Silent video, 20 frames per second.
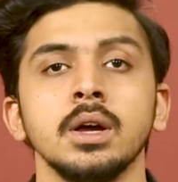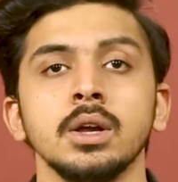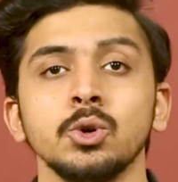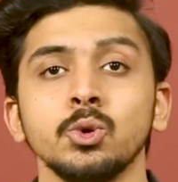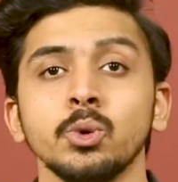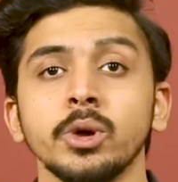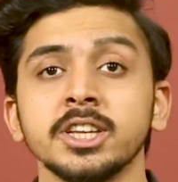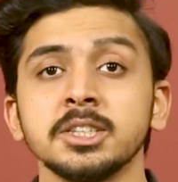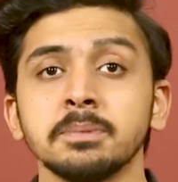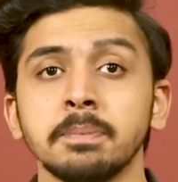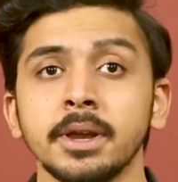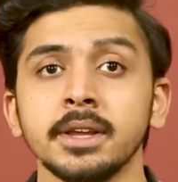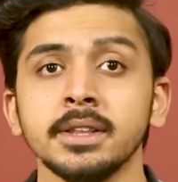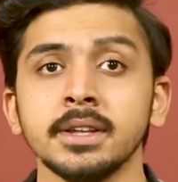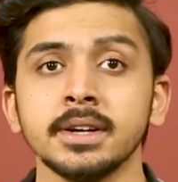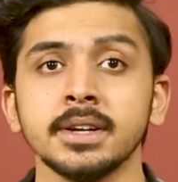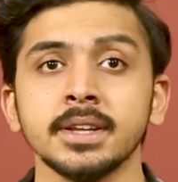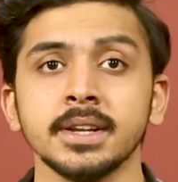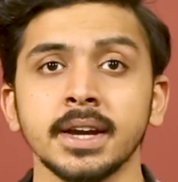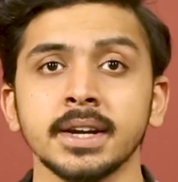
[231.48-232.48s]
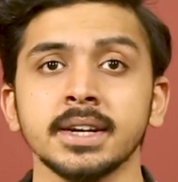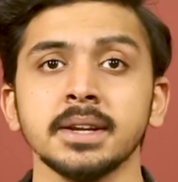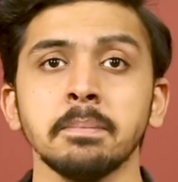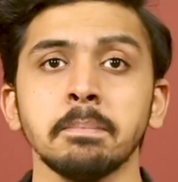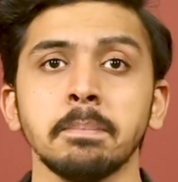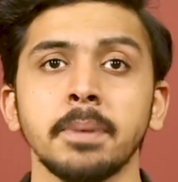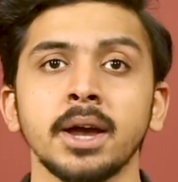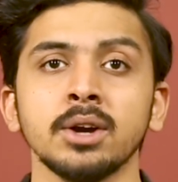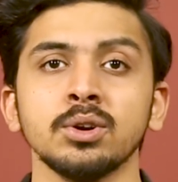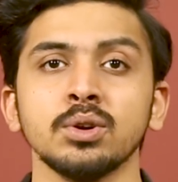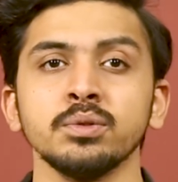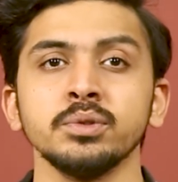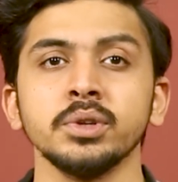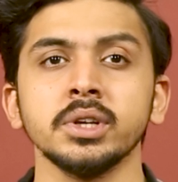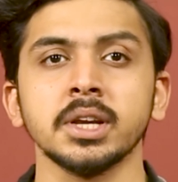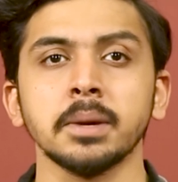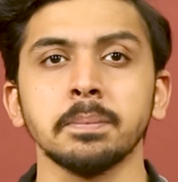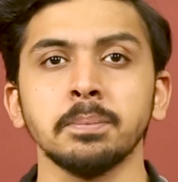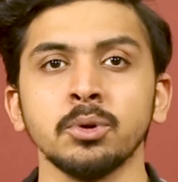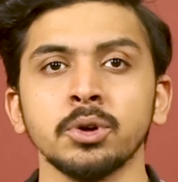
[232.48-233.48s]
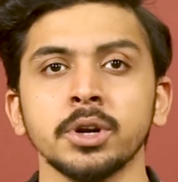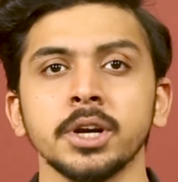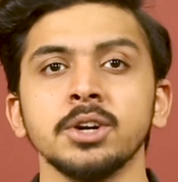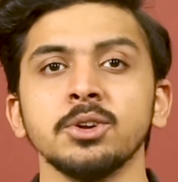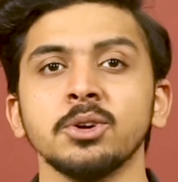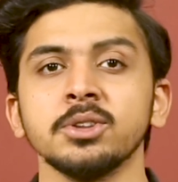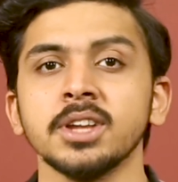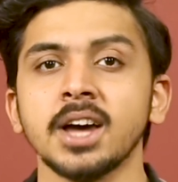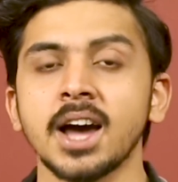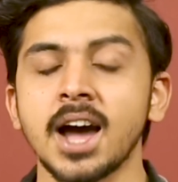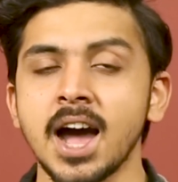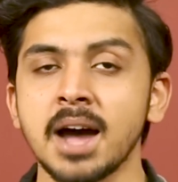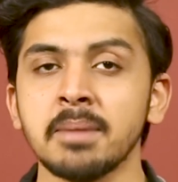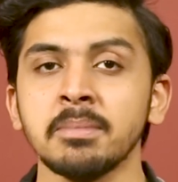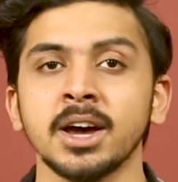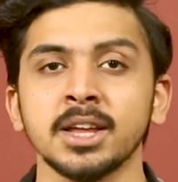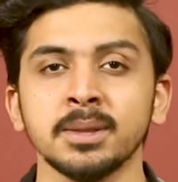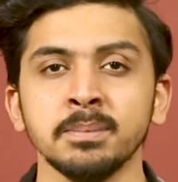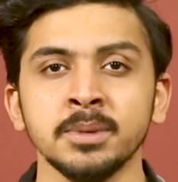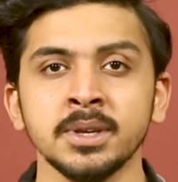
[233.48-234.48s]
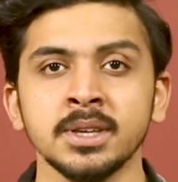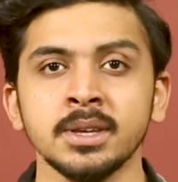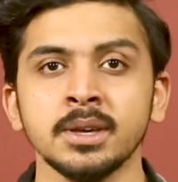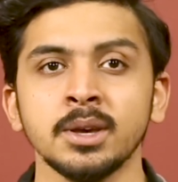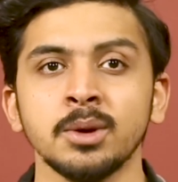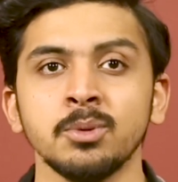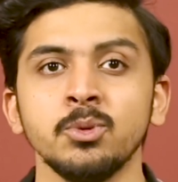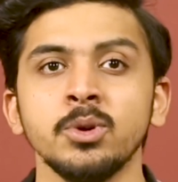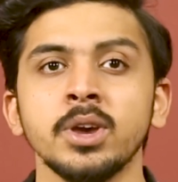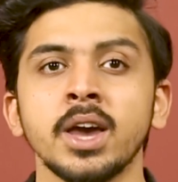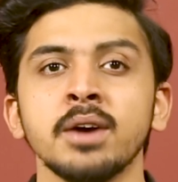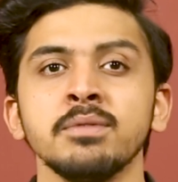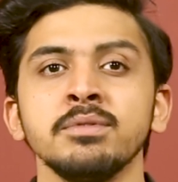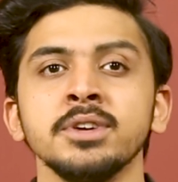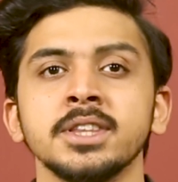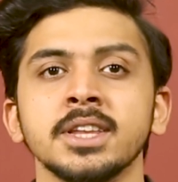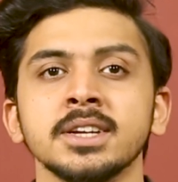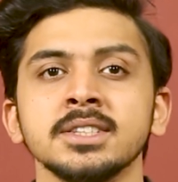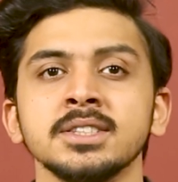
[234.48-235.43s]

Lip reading: To explain the direct impact of the repo rate on the aam aadmi, we have with